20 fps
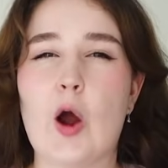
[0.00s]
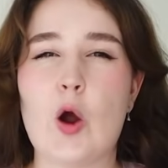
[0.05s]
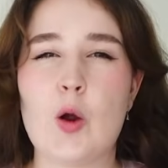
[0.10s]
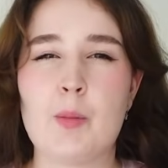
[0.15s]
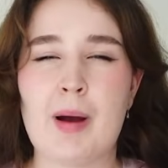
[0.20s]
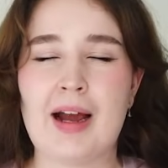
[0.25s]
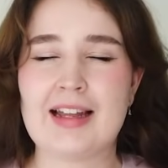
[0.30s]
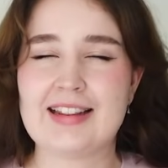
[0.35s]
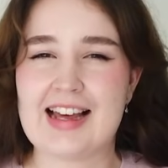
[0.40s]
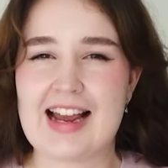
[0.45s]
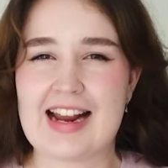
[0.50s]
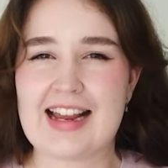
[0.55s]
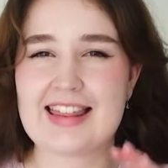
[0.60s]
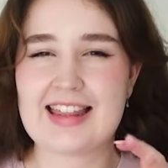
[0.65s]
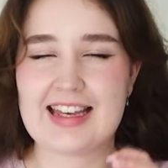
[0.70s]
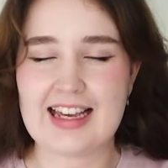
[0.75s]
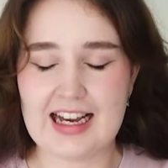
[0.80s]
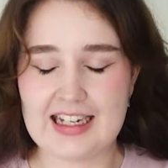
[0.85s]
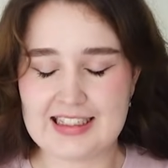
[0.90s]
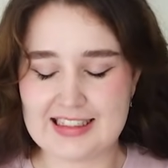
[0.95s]
hope I like
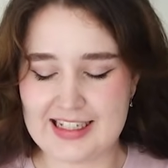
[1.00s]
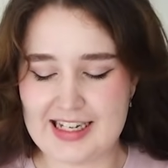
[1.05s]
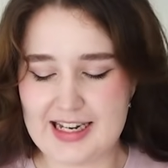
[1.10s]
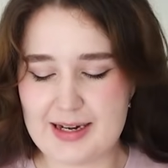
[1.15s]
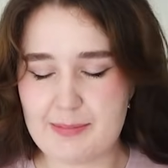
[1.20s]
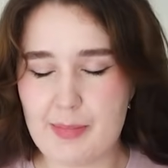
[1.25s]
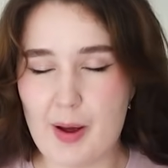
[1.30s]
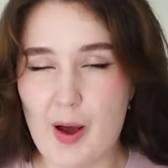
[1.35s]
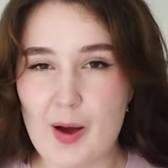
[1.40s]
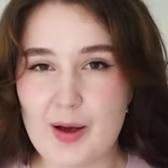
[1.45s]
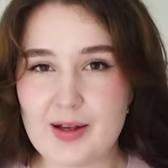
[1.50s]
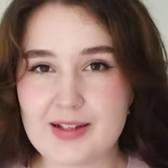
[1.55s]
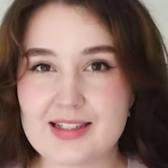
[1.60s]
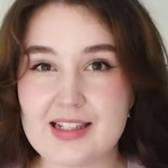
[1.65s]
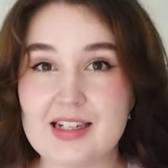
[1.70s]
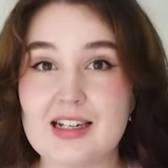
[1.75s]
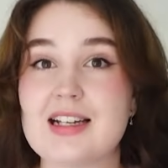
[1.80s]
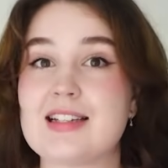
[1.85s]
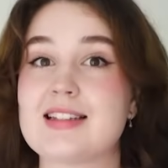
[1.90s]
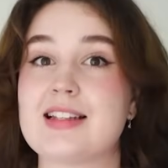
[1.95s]
the color in
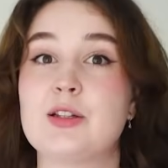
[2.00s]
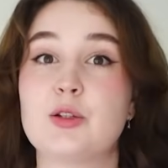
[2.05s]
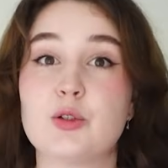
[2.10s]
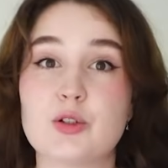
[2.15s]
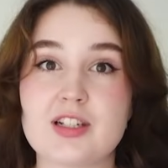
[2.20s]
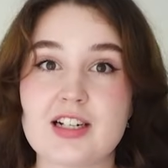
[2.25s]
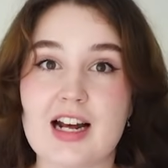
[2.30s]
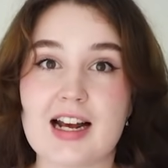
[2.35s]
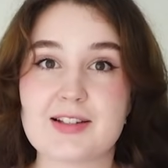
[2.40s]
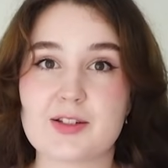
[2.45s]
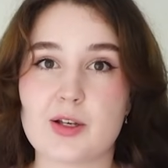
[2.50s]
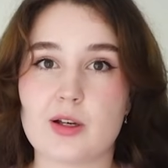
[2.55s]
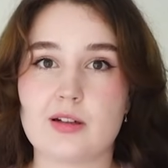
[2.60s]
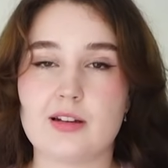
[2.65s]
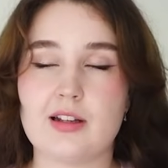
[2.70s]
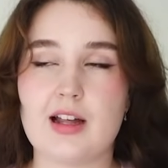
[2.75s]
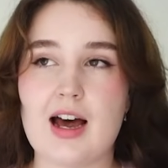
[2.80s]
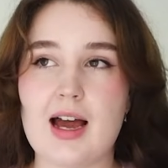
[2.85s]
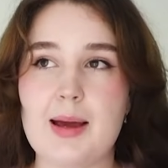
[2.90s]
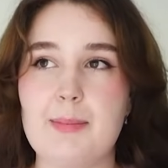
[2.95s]
person because it looked nice
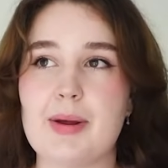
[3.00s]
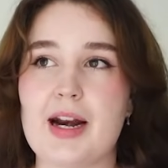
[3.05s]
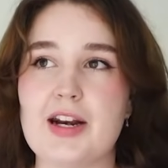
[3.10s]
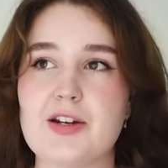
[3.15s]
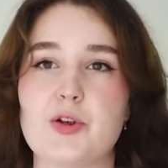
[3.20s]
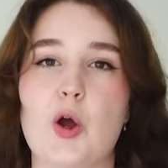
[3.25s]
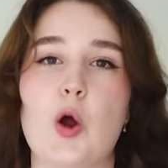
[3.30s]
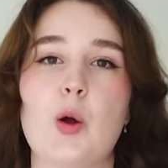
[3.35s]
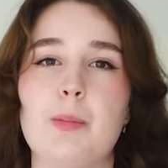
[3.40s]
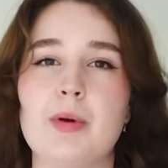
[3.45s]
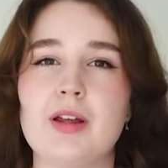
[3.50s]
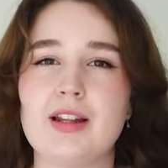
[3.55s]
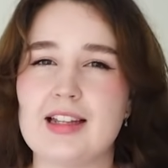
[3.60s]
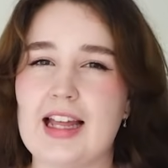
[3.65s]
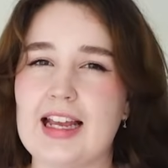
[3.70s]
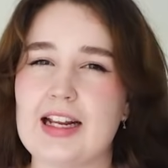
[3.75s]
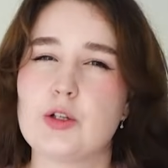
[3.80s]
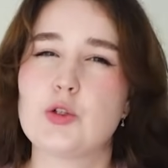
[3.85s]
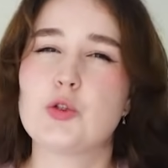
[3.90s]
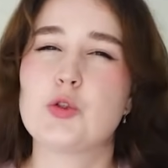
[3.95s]
online, but I just hope it
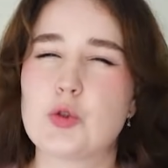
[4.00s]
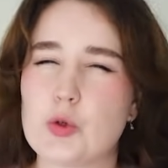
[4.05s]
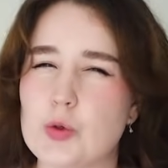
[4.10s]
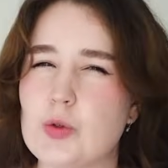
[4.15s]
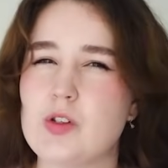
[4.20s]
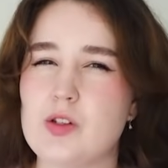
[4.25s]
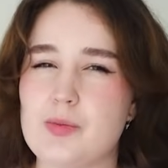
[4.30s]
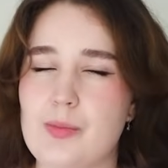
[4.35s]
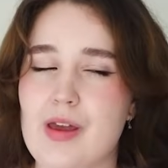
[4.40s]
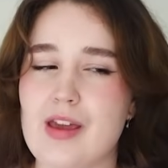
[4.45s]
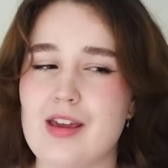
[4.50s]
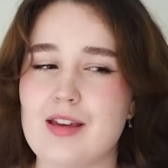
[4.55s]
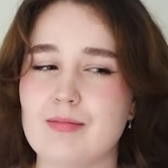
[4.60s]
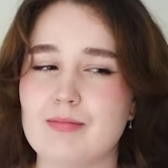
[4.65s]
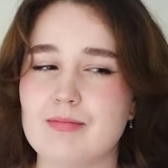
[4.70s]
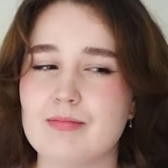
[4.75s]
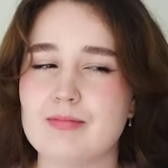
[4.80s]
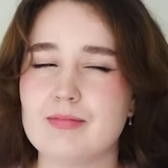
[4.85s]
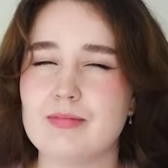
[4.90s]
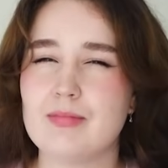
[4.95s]
like suits me
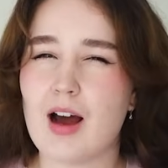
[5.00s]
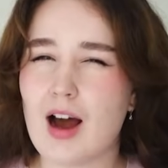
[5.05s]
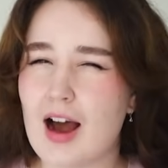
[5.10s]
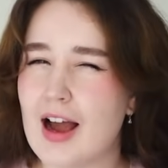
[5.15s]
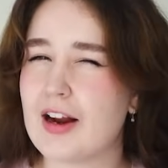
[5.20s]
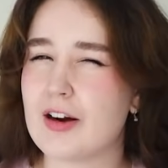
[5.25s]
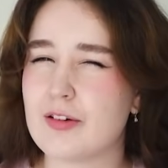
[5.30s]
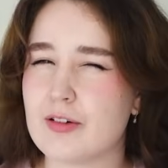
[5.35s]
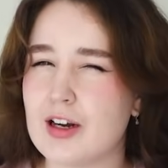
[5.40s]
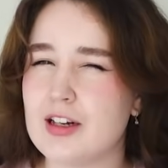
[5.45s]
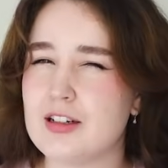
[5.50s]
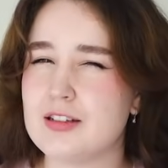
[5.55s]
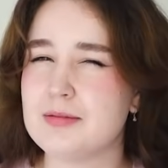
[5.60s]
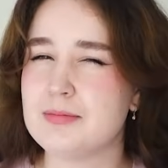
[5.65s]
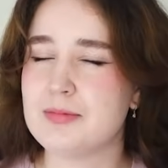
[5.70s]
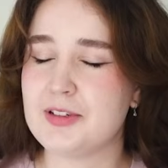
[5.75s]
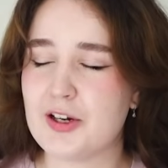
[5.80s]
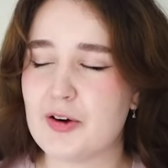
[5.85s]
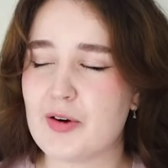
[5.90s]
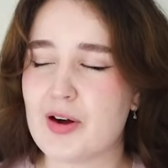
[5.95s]
I R L.
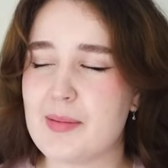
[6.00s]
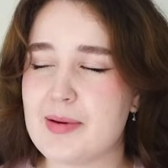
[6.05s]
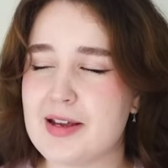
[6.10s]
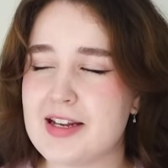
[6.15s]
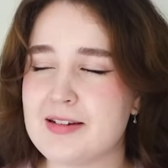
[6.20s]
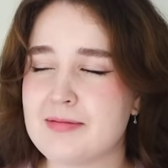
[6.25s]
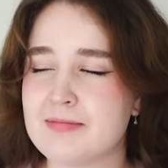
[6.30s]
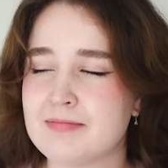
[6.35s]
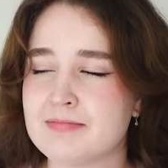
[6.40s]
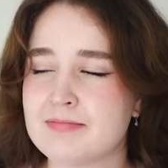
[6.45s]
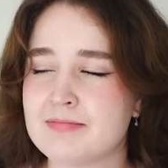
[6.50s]
You know what I mean?